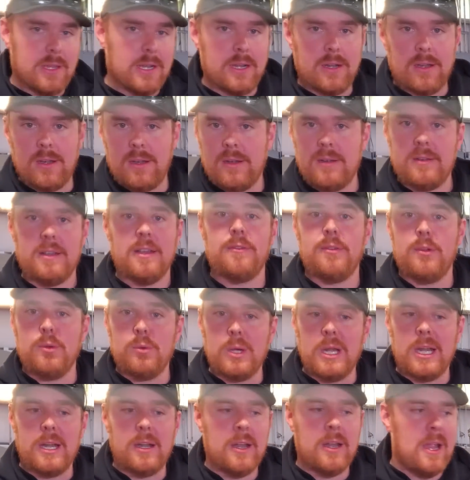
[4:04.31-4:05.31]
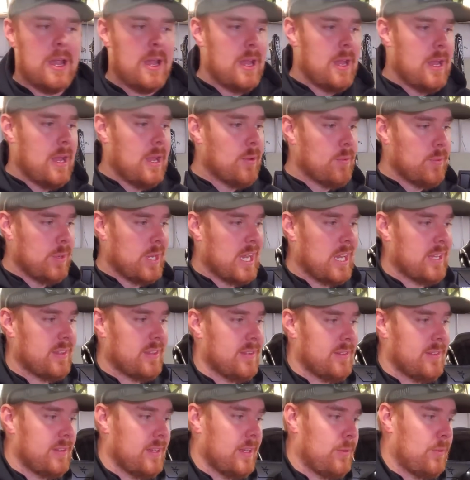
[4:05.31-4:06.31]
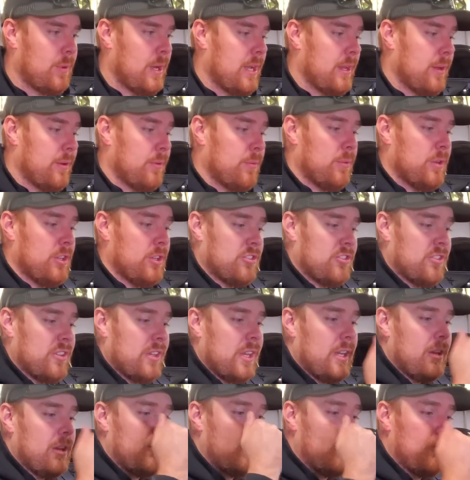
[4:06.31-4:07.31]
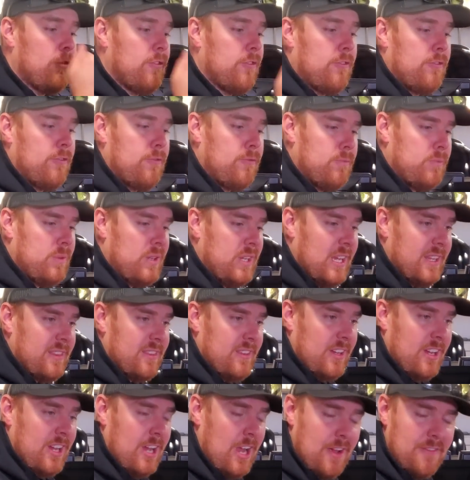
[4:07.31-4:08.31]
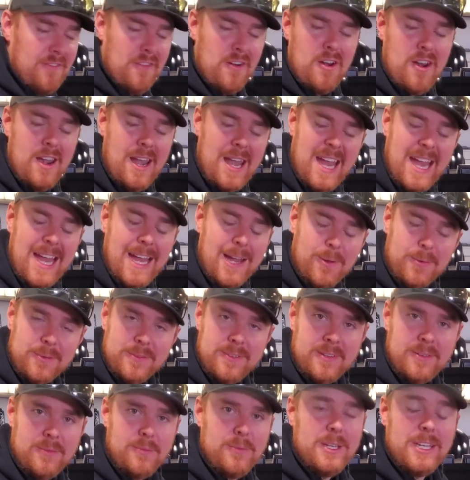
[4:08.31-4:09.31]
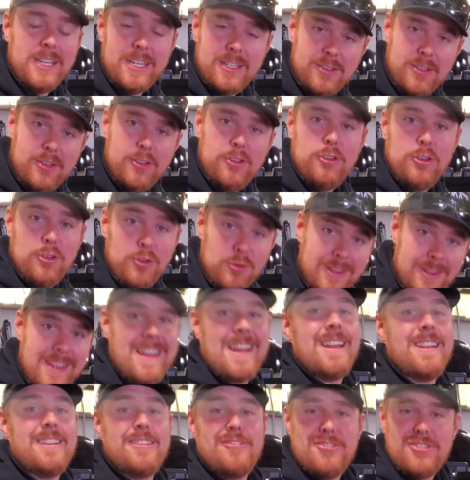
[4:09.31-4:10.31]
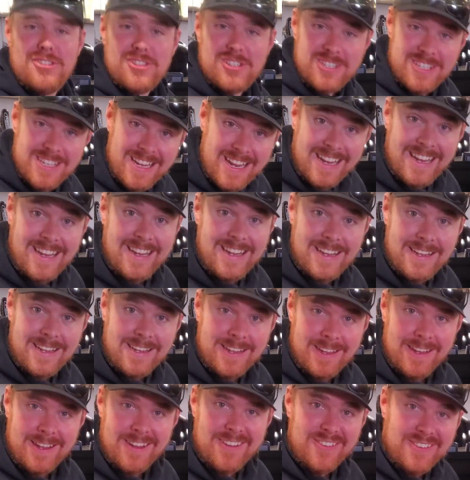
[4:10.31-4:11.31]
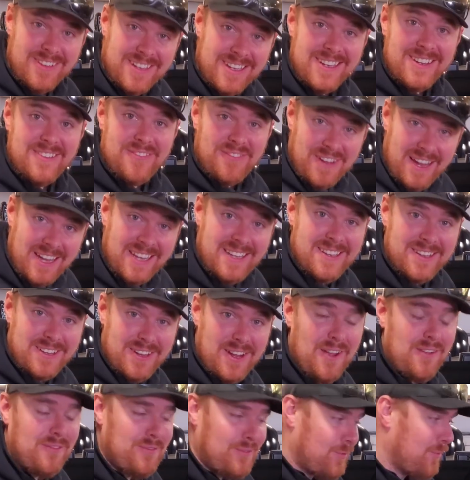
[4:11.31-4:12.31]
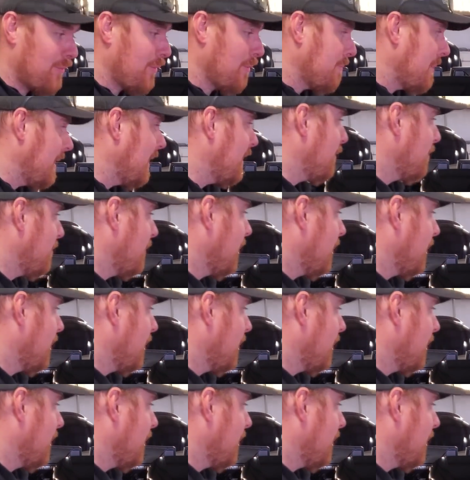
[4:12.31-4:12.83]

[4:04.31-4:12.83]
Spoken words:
there, everywhere, and we got this thing ready. We just need to get the cover out. We need to do that today. We need to find a cover repair